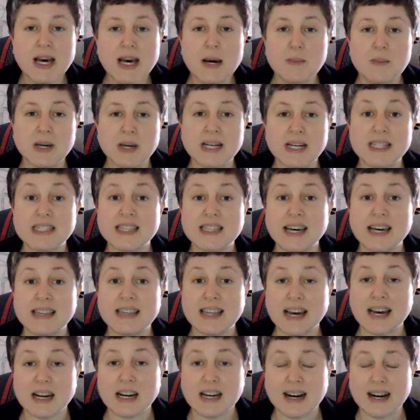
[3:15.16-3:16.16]
because then
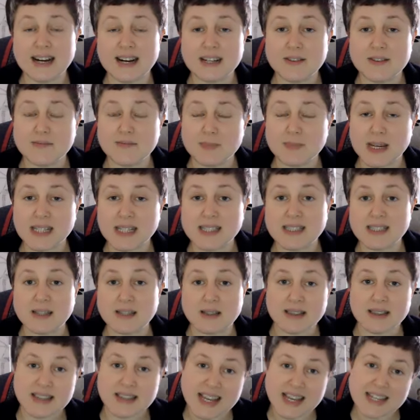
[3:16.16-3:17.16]
that kind of makes the
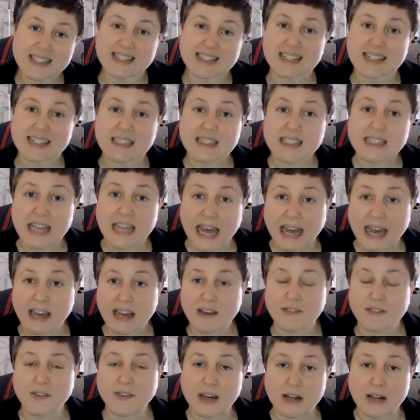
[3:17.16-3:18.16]
next
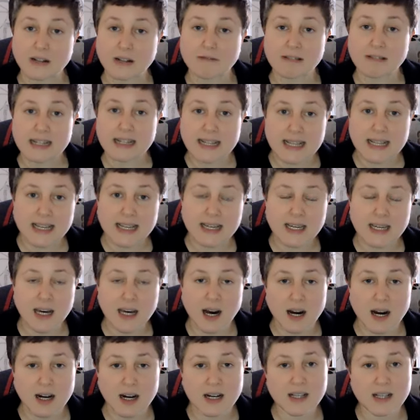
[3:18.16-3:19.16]
intake feel really
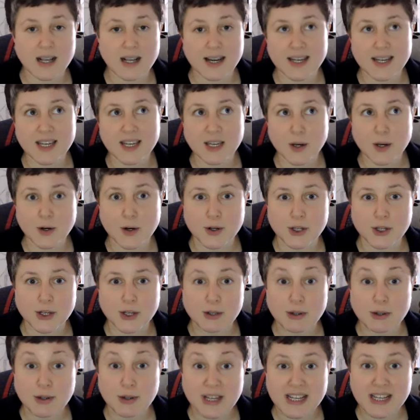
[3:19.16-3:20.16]
like you
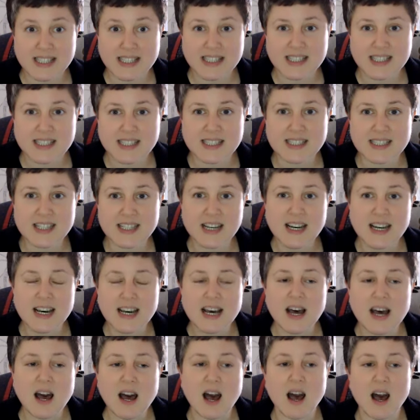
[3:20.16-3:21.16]
need it.
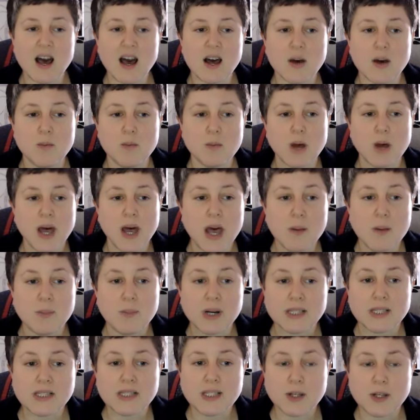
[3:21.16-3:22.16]

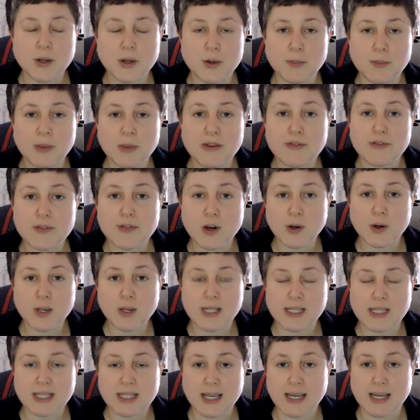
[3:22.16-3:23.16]
But to be
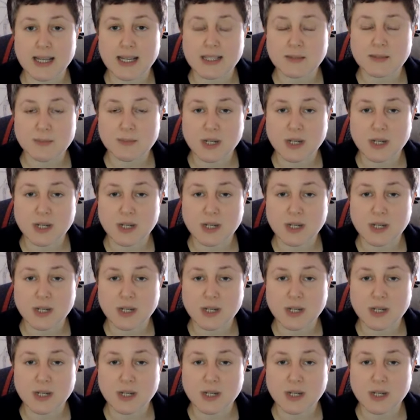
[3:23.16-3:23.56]
focusing as